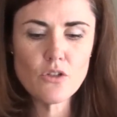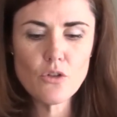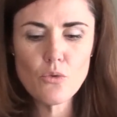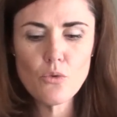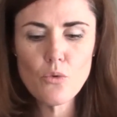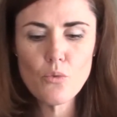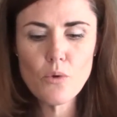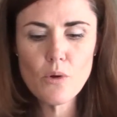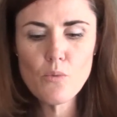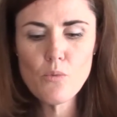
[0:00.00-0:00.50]

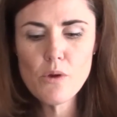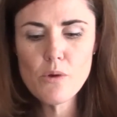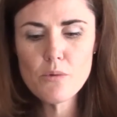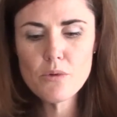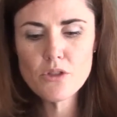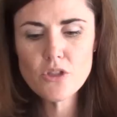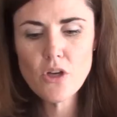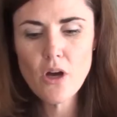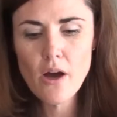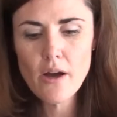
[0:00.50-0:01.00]
So when we
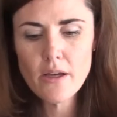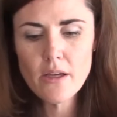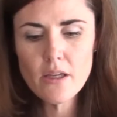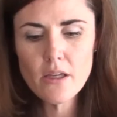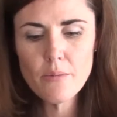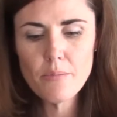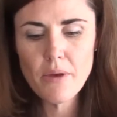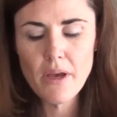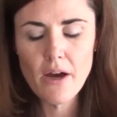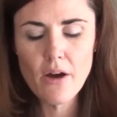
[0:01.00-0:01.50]
were
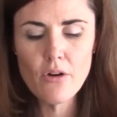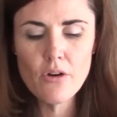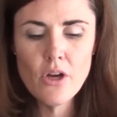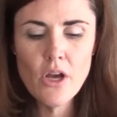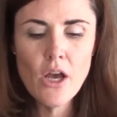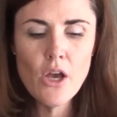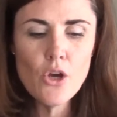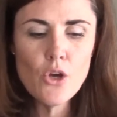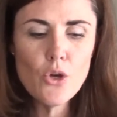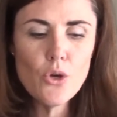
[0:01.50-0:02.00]
talking about
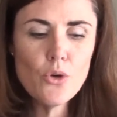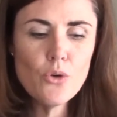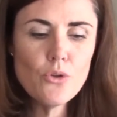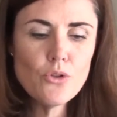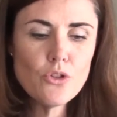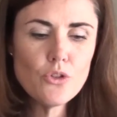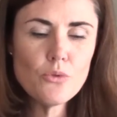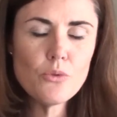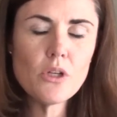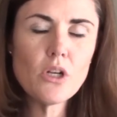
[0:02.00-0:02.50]

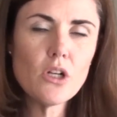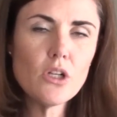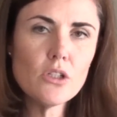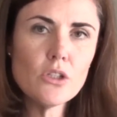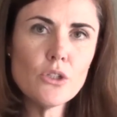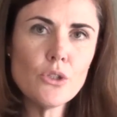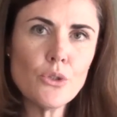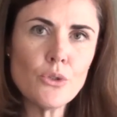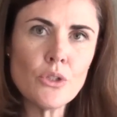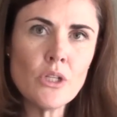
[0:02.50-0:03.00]
who to
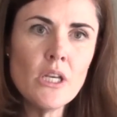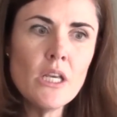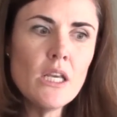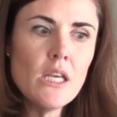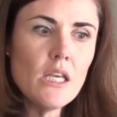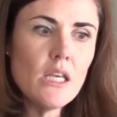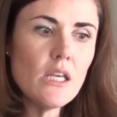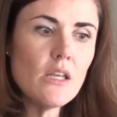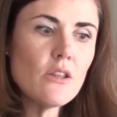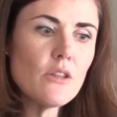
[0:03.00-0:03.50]
include
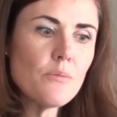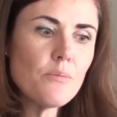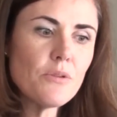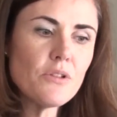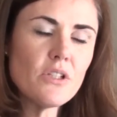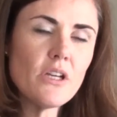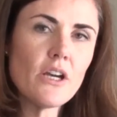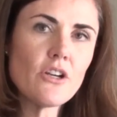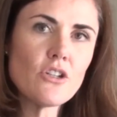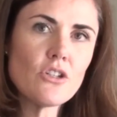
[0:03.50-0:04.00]
in the
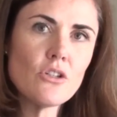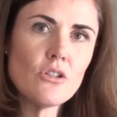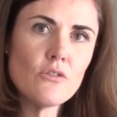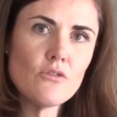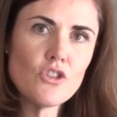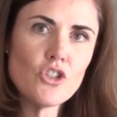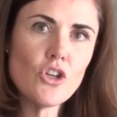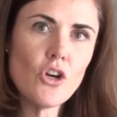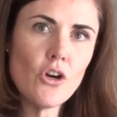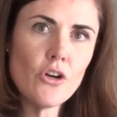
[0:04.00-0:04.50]
protection
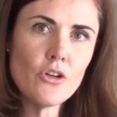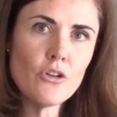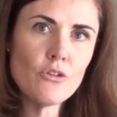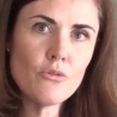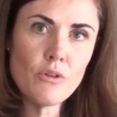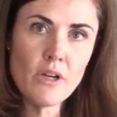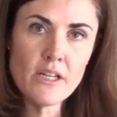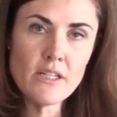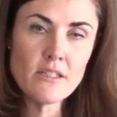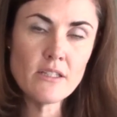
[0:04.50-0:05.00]
of
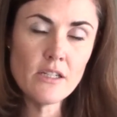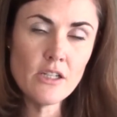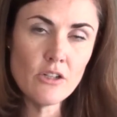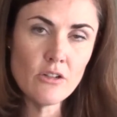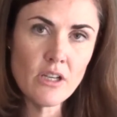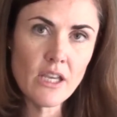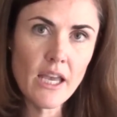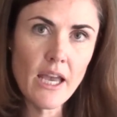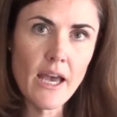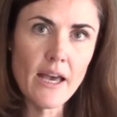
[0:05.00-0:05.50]
charter rights
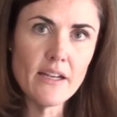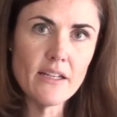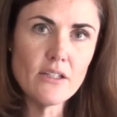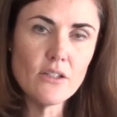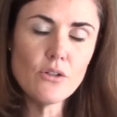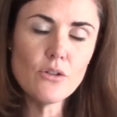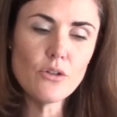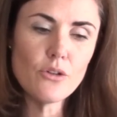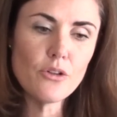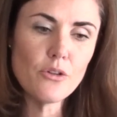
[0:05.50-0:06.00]
here in
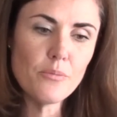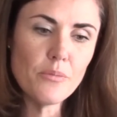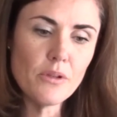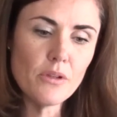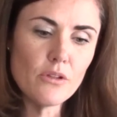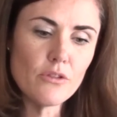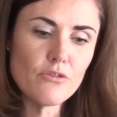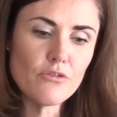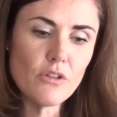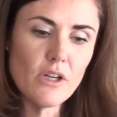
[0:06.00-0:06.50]
Canada or the
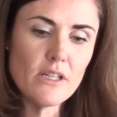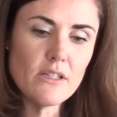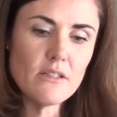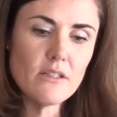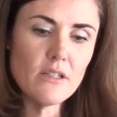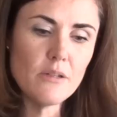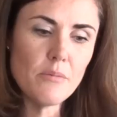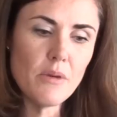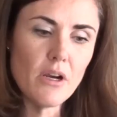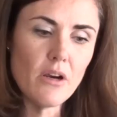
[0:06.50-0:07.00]
Bill of
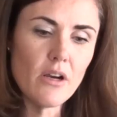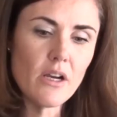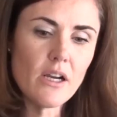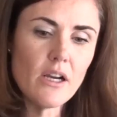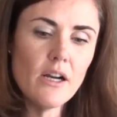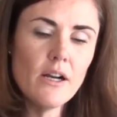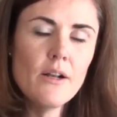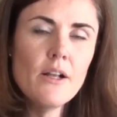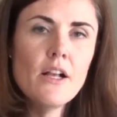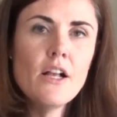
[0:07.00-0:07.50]
Rights in
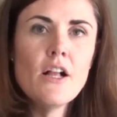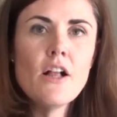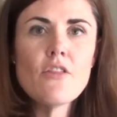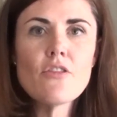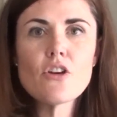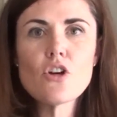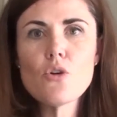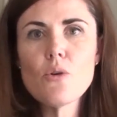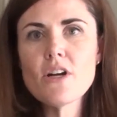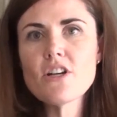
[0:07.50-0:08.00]
America,
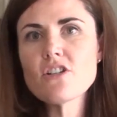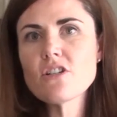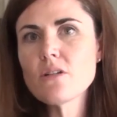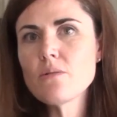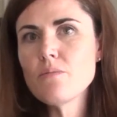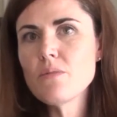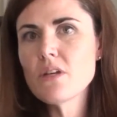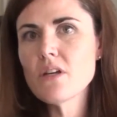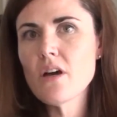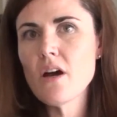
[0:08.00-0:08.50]
the
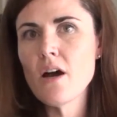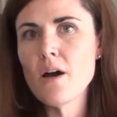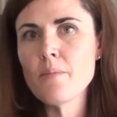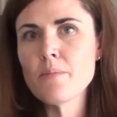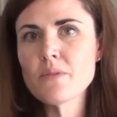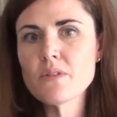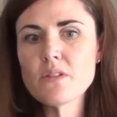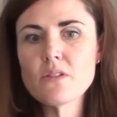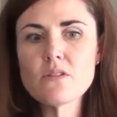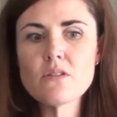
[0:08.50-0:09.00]
question
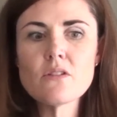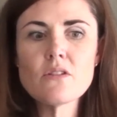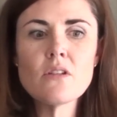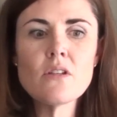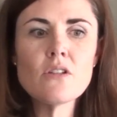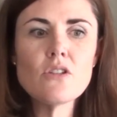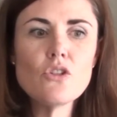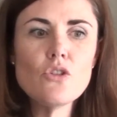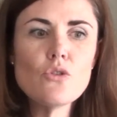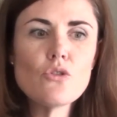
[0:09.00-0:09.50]
becomes is
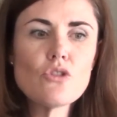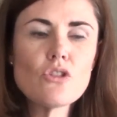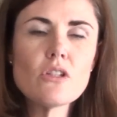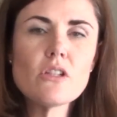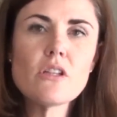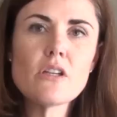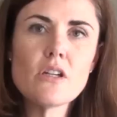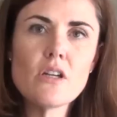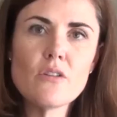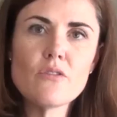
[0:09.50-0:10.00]
that
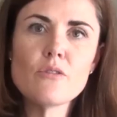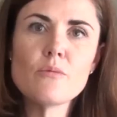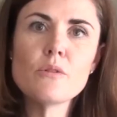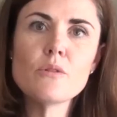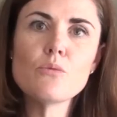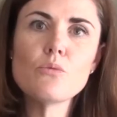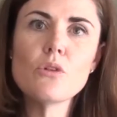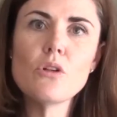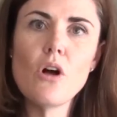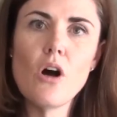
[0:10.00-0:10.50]
usually the
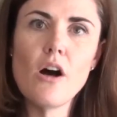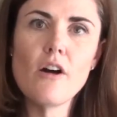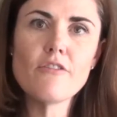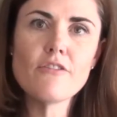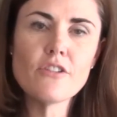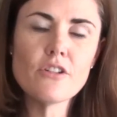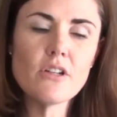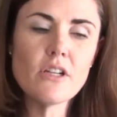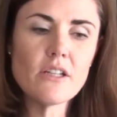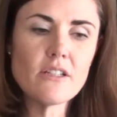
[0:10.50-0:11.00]
government will
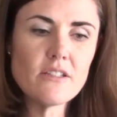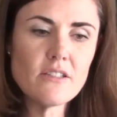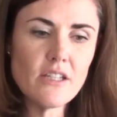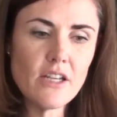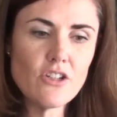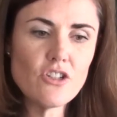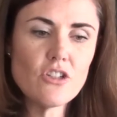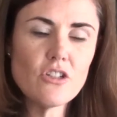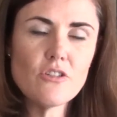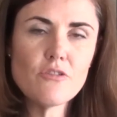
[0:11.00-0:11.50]
offer
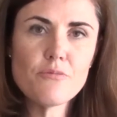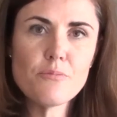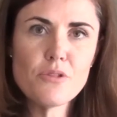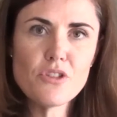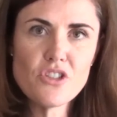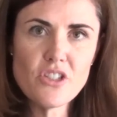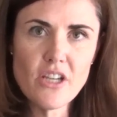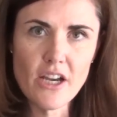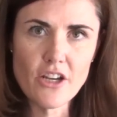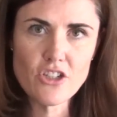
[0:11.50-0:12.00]
extension of
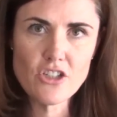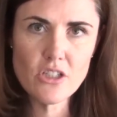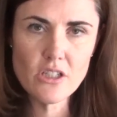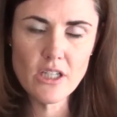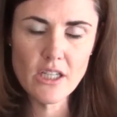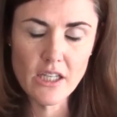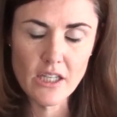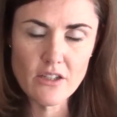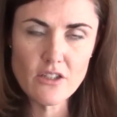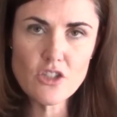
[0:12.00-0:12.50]

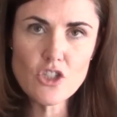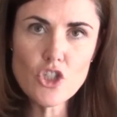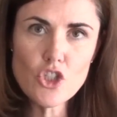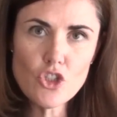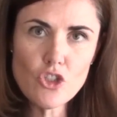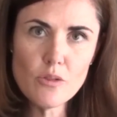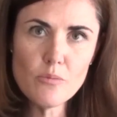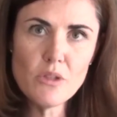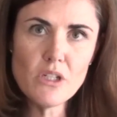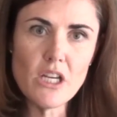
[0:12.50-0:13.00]
protection against
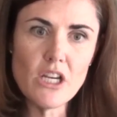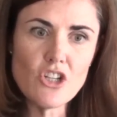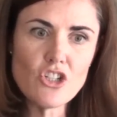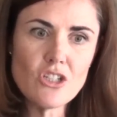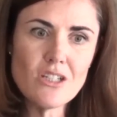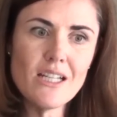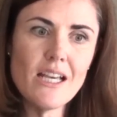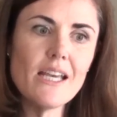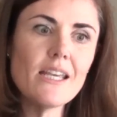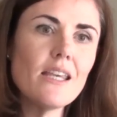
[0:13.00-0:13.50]

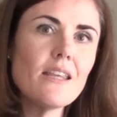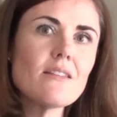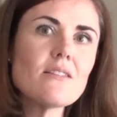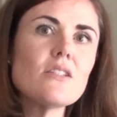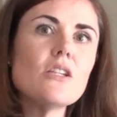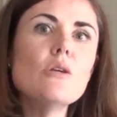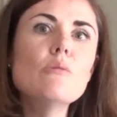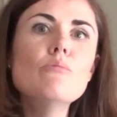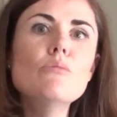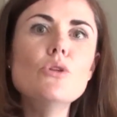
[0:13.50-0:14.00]
discrimination
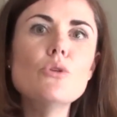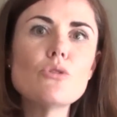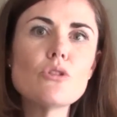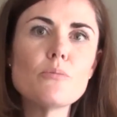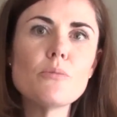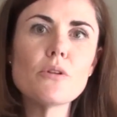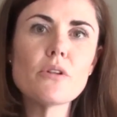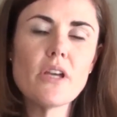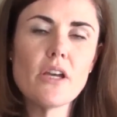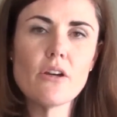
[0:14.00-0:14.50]
against
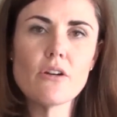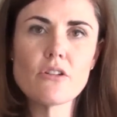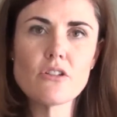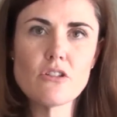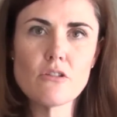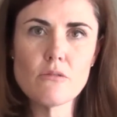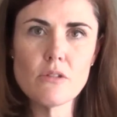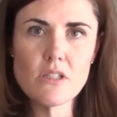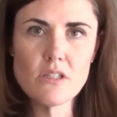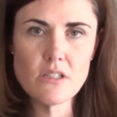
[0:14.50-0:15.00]
immutable
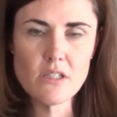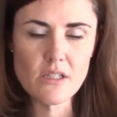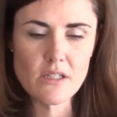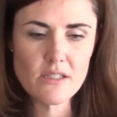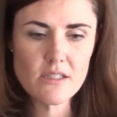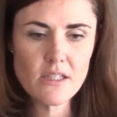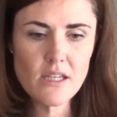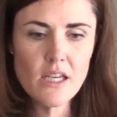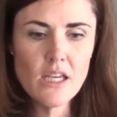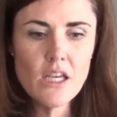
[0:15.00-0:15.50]

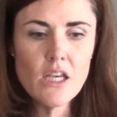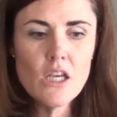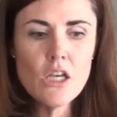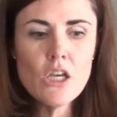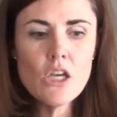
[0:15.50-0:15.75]
characteristics.